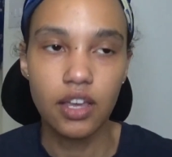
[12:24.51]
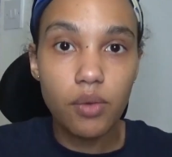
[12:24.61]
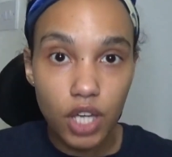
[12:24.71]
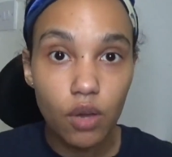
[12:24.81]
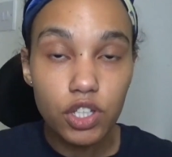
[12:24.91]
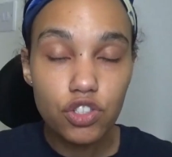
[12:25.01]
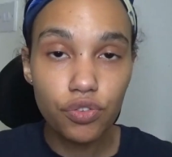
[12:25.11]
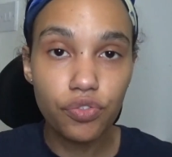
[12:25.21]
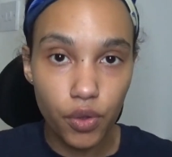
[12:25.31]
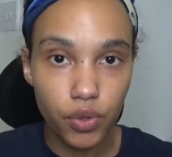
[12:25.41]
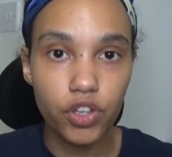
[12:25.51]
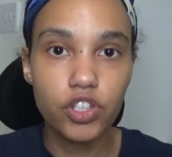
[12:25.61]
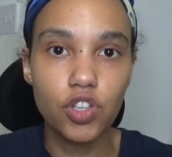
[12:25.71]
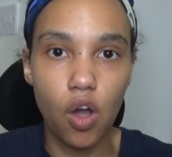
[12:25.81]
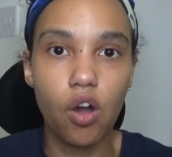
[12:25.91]
I'm going to
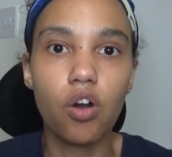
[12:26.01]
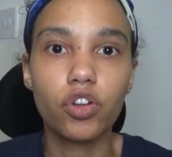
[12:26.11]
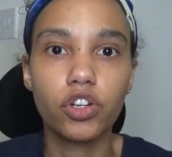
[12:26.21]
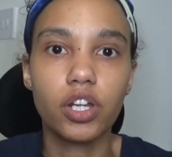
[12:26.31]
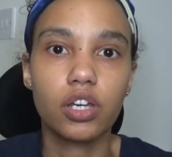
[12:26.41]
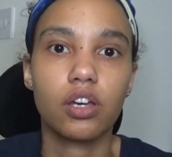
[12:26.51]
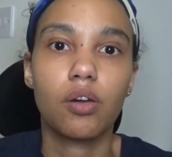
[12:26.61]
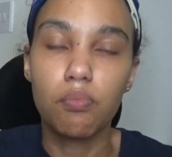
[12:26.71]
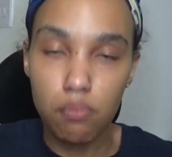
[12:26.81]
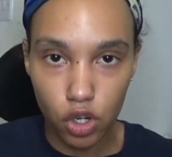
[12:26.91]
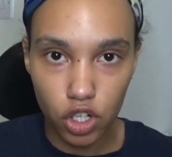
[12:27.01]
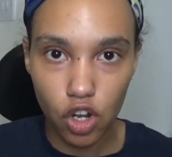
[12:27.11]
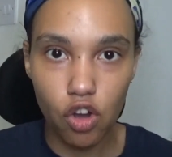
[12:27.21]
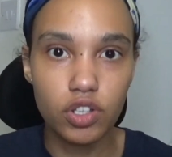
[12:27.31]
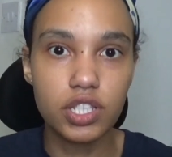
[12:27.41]
focus on
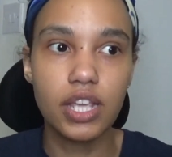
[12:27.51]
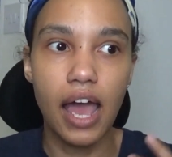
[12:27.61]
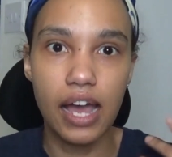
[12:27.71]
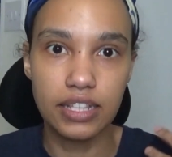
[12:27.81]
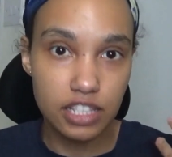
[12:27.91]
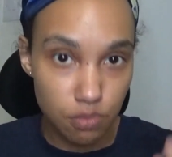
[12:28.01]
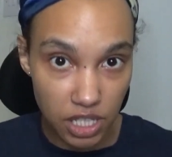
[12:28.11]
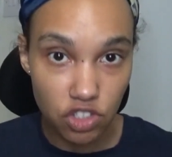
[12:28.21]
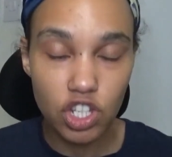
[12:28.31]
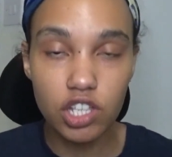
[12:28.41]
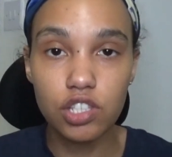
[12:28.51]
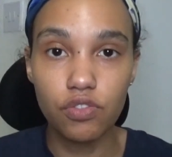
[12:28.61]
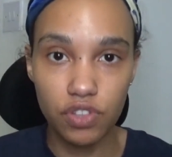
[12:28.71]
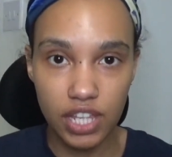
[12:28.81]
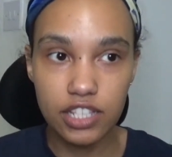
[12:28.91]
monologues and speeches
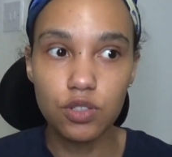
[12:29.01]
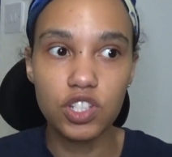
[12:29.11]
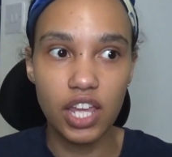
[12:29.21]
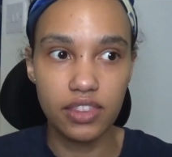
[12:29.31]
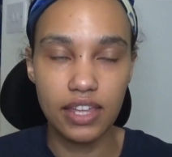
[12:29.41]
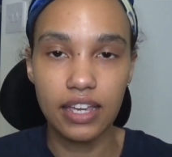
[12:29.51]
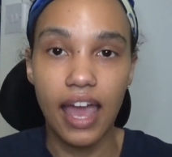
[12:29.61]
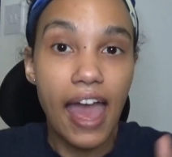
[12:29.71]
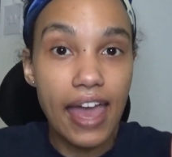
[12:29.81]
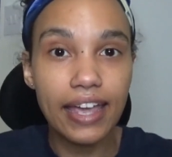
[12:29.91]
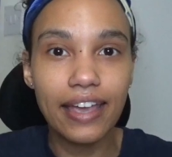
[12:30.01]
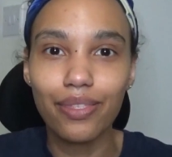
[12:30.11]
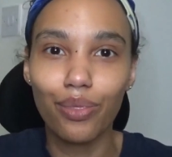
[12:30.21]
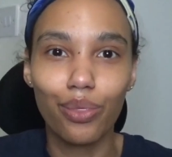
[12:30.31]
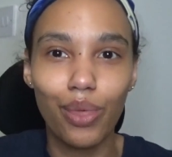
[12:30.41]
for this because I think A,
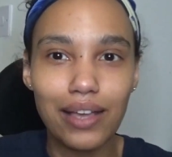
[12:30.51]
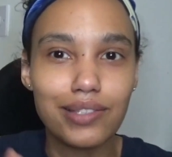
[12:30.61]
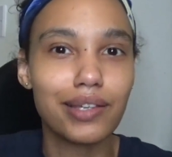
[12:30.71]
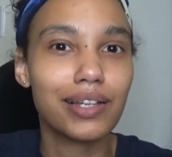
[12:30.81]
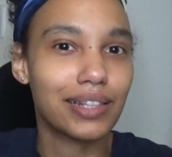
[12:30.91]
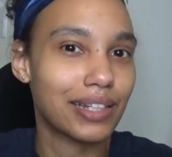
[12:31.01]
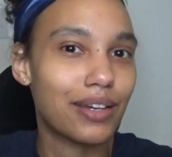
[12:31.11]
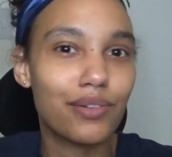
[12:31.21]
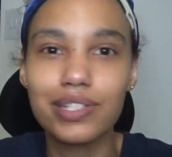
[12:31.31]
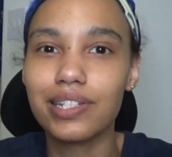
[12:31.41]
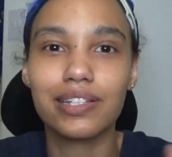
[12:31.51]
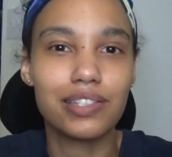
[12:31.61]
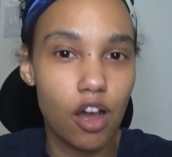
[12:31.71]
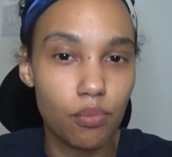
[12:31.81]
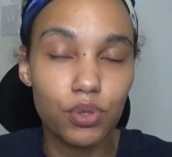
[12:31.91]
that's the clearest
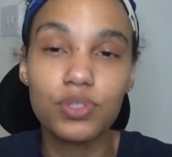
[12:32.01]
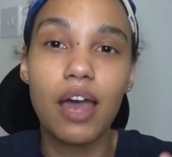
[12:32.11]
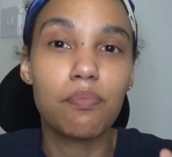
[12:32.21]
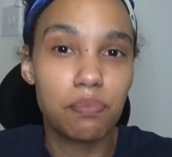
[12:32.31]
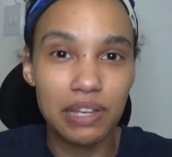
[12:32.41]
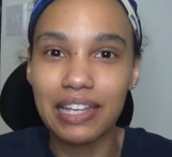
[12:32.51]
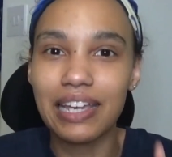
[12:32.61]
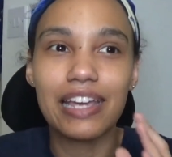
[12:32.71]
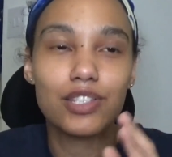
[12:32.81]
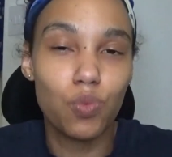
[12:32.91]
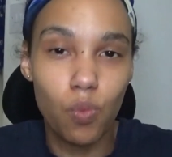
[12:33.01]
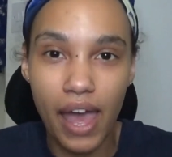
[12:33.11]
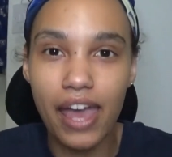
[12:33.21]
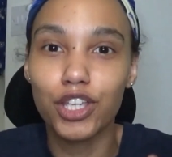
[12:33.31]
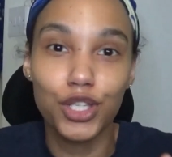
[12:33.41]
examples, and B, it's
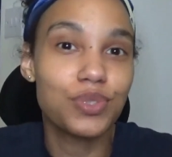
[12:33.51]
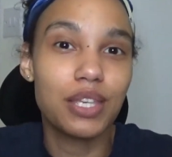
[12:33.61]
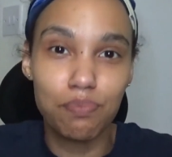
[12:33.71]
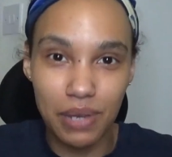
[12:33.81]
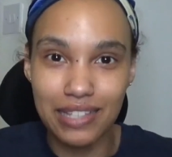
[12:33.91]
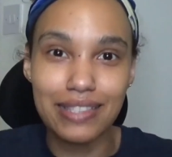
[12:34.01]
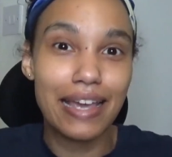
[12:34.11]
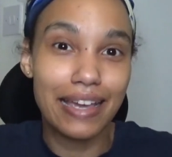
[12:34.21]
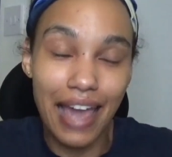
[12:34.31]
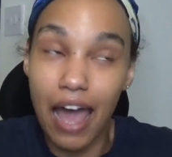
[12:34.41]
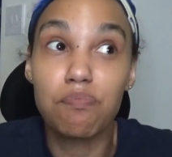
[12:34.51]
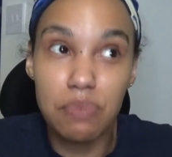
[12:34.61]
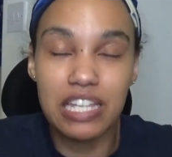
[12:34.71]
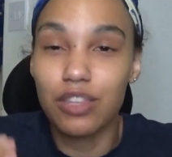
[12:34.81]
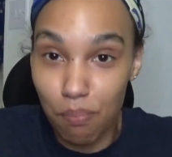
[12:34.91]
where using beats can
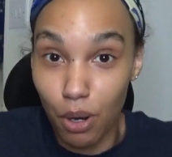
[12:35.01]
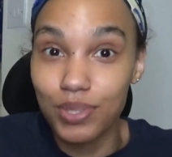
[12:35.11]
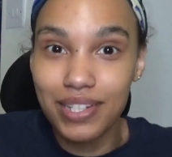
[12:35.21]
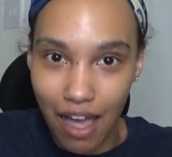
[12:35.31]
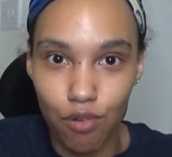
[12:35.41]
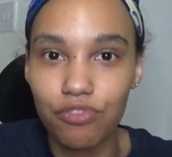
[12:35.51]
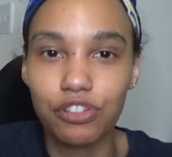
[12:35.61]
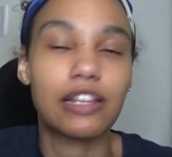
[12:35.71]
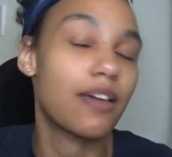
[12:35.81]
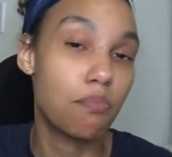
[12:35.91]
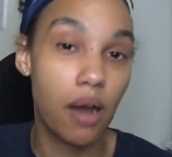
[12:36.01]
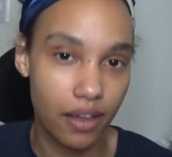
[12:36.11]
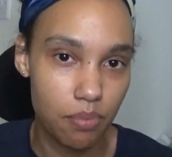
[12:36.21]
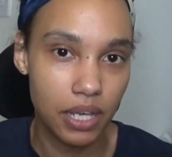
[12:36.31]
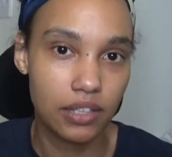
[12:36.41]
be the most helpful in my
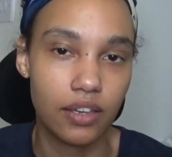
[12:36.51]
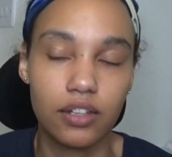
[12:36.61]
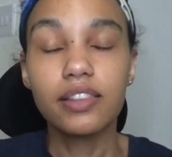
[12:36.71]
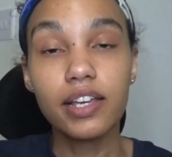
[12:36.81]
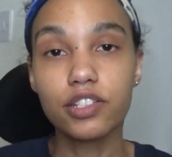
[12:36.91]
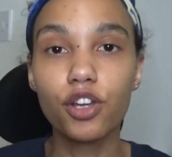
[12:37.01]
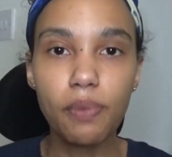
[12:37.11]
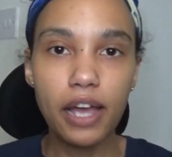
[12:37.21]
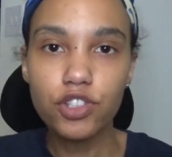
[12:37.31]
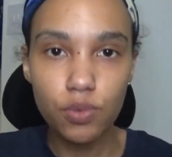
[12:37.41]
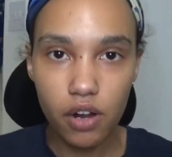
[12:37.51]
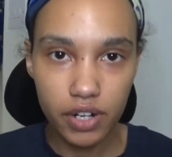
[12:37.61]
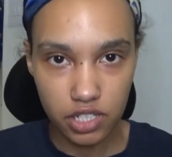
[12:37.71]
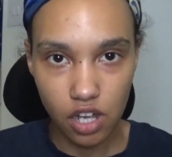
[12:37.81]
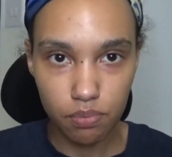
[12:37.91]
opinion. Let's go back to our
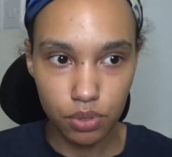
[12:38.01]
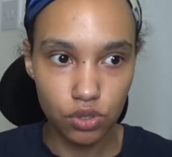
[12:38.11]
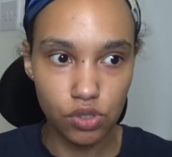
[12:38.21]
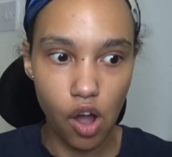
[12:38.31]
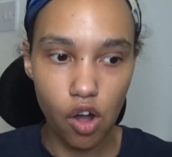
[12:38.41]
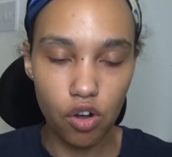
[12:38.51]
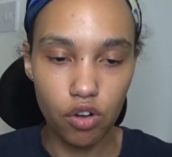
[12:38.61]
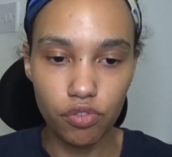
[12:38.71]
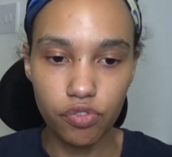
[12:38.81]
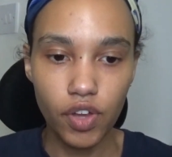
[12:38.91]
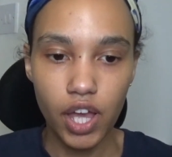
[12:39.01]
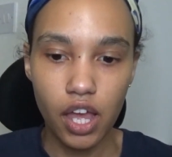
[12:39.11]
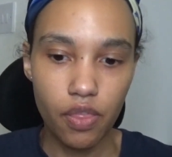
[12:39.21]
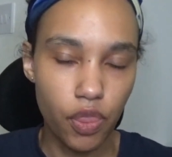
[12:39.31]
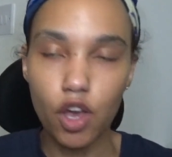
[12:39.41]
example of
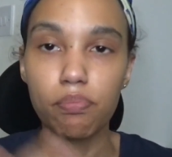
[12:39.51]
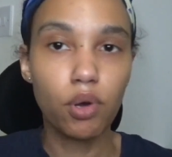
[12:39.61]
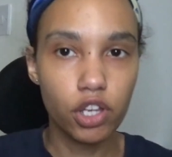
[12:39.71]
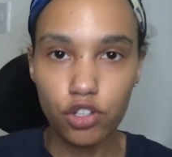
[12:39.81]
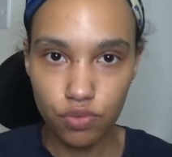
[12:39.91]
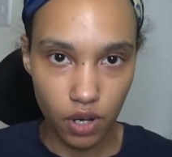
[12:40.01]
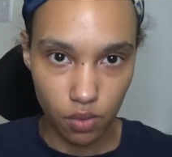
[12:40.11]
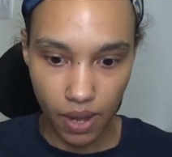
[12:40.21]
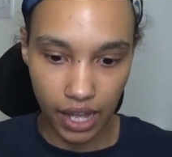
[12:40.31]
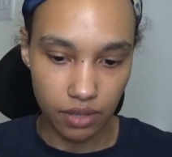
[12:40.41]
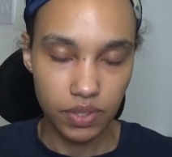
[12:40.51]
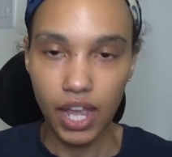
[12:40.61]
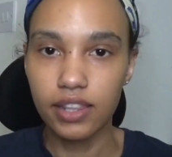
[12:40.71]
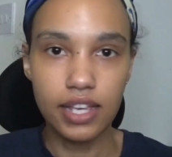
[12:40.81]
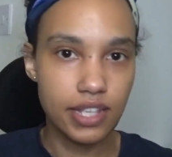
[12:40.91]
the boy who's run away,
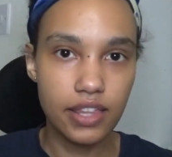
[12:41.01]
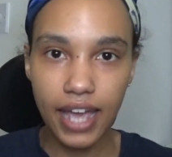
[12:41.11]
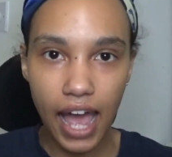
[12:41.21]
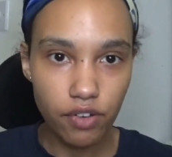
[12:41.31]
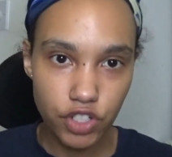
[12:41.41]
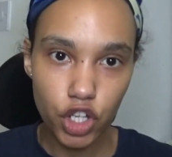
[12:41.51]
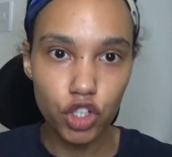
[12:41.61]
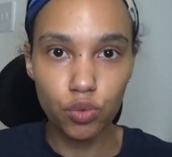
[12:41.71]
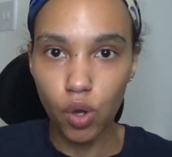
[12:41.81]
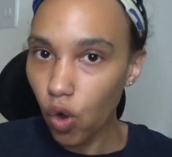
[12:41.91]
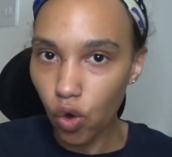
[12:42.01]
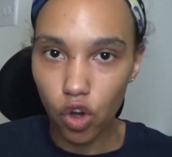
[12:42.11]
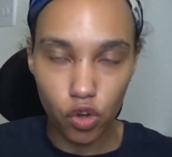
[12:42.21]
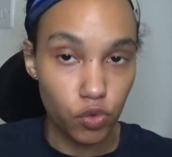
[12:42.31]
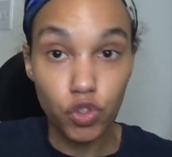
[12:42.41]
and let's say the character who
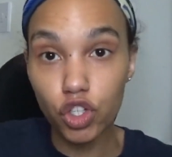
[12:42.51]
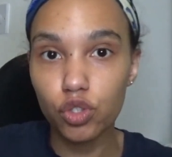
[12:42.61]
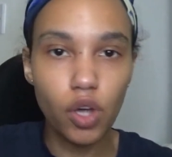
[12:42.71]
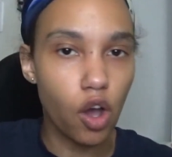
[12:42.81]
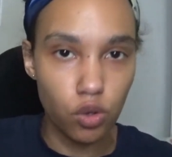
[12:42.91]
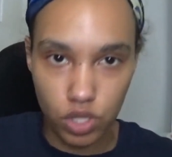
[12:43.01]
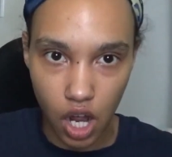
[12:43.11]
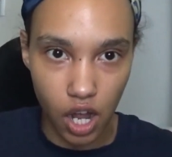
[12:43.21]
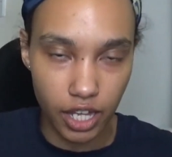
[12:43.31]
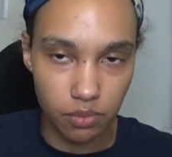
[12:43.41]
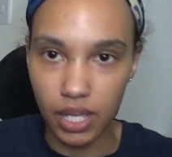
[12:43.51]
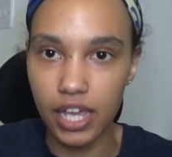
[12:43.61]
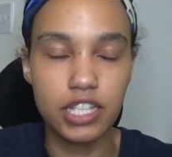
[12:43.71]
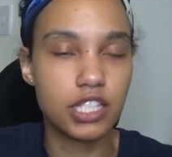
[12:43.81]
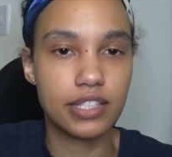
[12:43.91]
knew the whole time
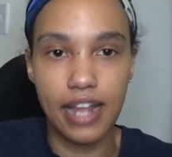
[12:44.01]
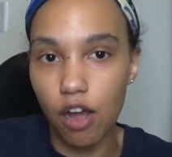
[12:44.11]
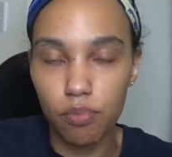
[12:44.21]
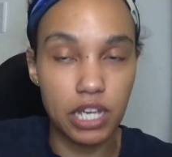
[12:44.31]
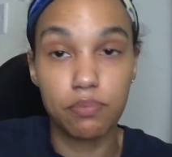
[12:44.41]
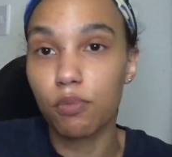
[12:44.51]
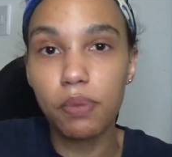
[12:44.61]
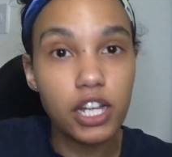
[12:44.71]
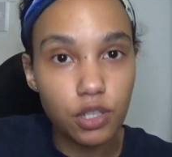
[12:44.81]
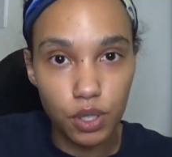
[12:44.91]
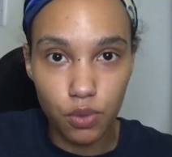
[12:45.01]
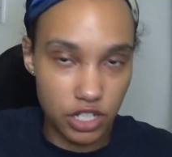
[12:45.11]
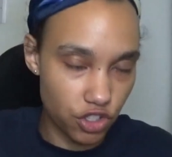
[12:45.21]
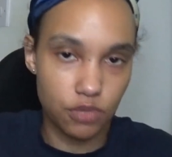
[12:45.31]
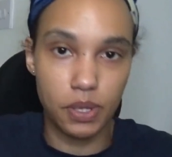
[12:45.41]
is now being bombarded with
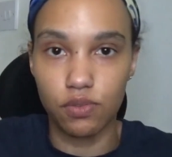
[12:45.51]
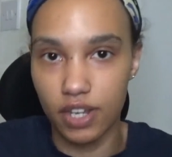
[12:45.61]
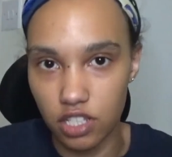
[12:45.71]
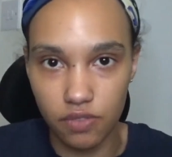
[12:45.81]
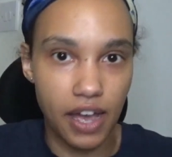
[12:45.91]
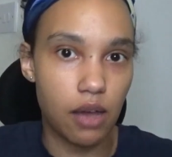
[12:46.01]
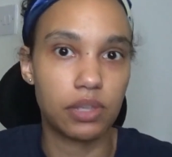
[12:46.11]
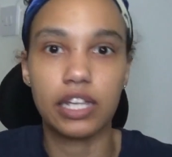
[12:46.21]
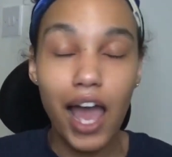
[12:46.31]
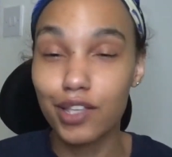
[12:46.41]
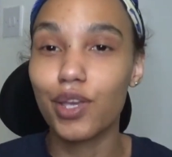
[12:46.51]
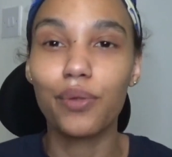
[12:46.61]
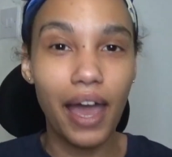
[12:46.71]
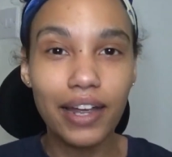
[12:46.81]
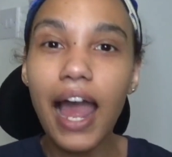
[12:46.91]
questions by the rest of the family. And so
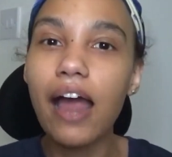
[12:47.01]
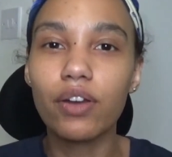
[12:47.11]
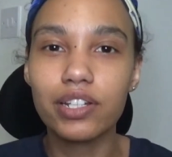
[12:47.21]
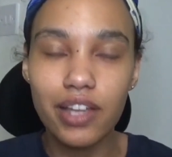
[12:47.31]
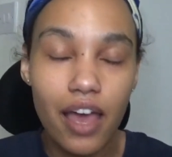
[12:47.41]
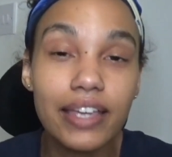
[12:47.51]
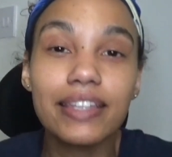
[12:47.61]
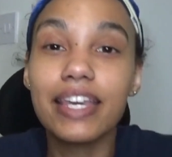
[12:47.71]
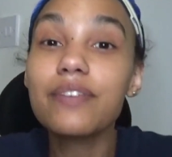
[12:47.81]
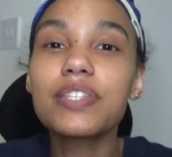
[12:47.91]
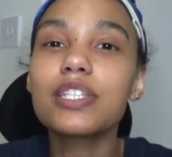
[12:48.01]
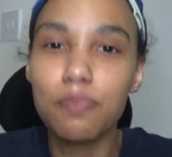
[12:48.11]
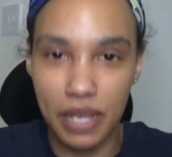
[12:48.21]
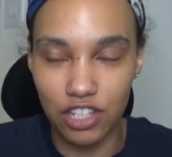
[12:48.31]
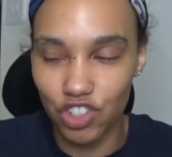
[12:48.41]
that character gives a
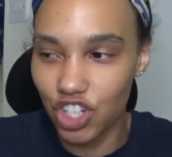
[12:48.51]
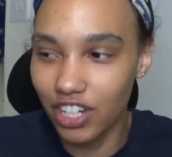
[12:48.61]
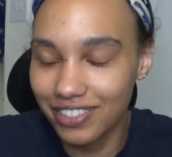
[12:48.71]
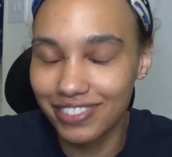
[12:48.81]
speech